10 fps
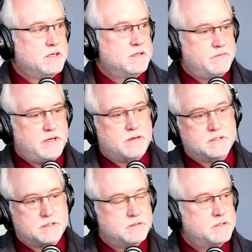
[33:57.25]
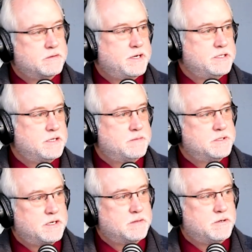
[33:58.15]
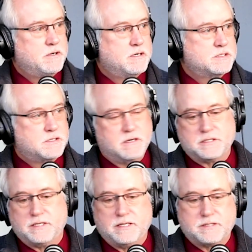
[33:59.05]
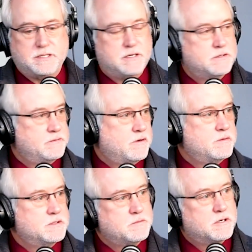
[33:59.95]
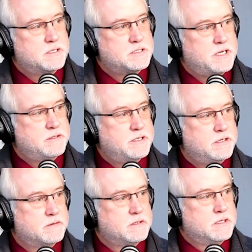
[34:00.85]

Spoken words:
The veterans are doing a great job with their parks. Star Jeanette's there. The farmers market's down there.